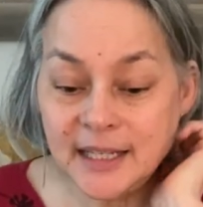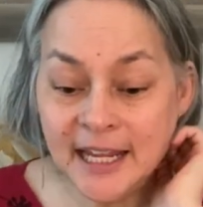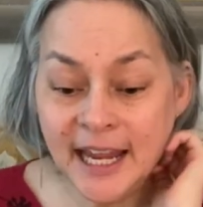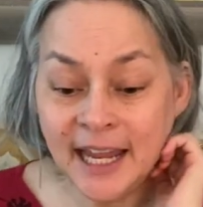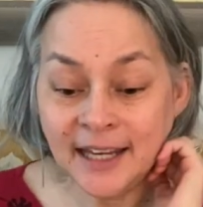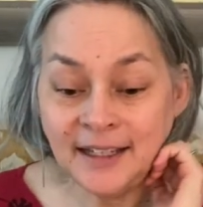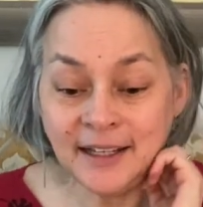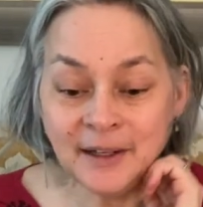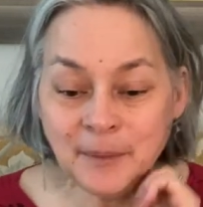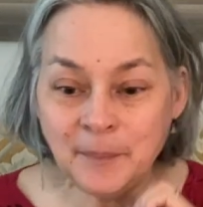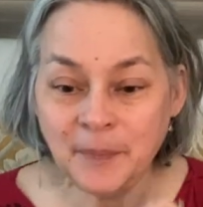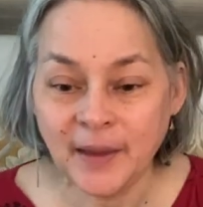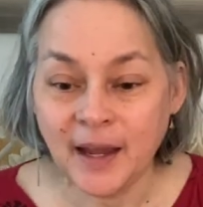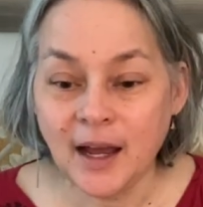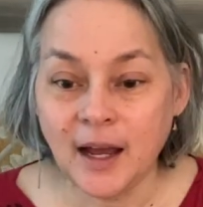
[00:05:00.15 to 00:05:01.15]
And
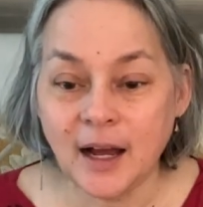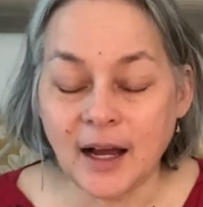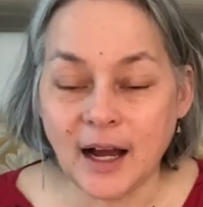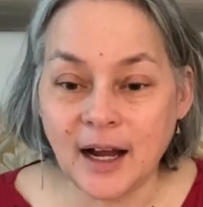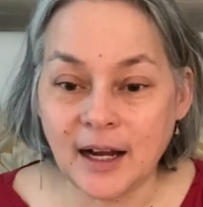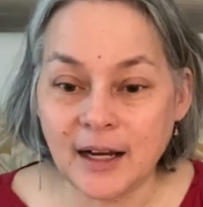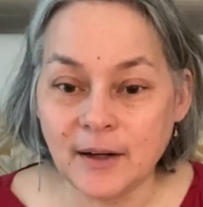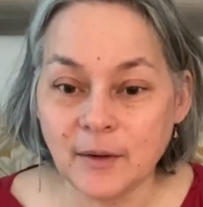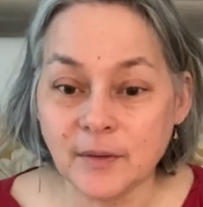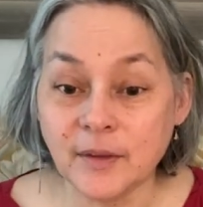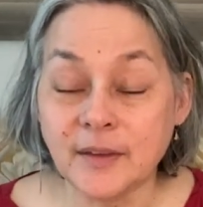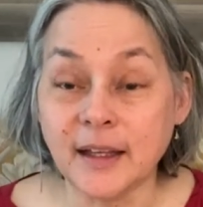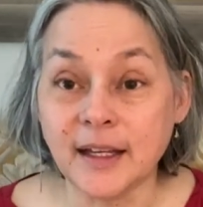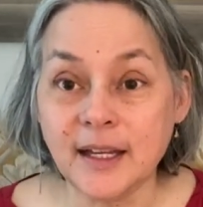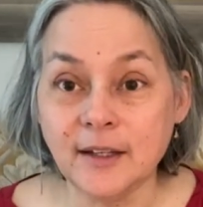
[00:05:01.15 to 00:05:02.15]

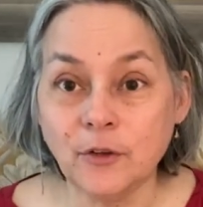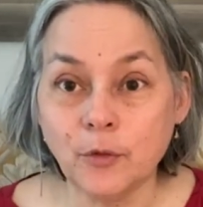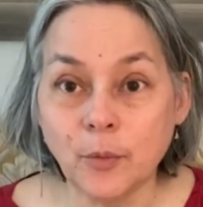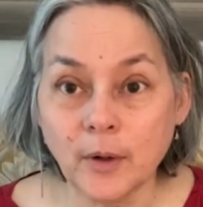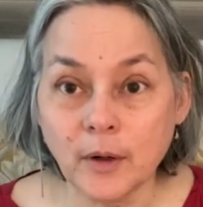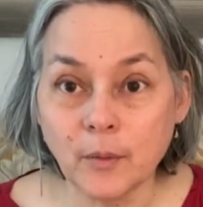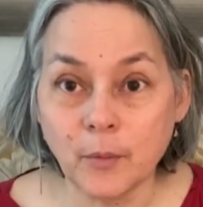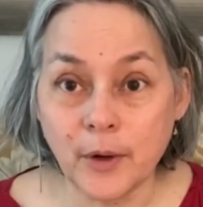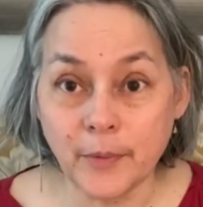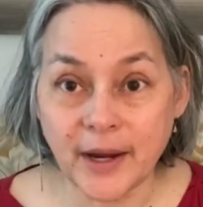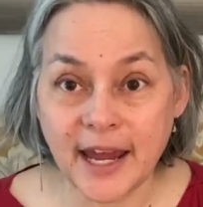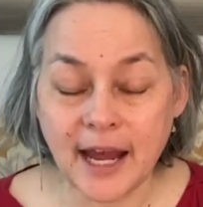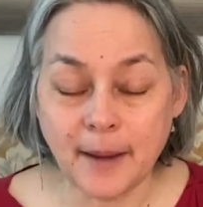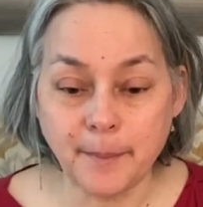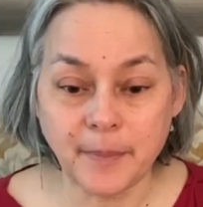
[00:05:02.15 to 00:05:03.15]
The kids were, we were
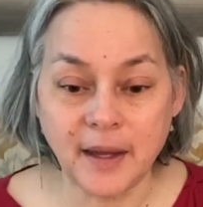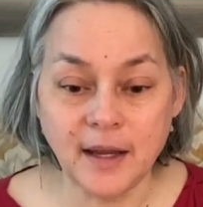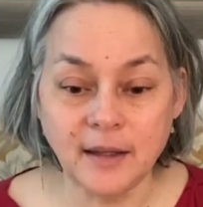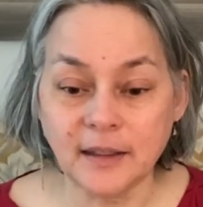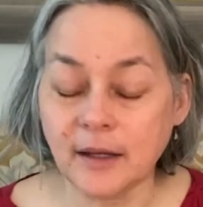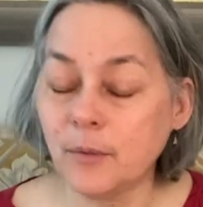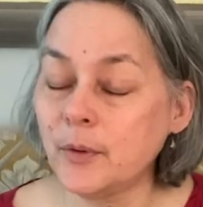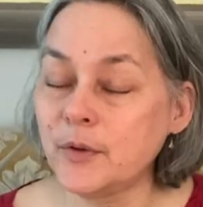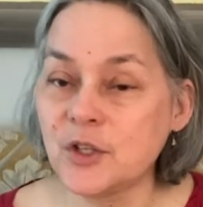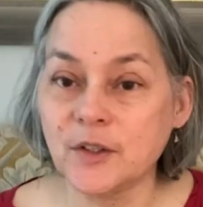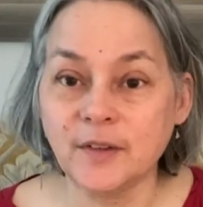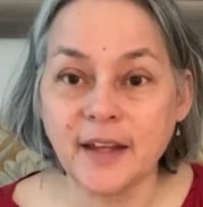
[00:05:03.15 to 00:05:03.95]
camping, like we were just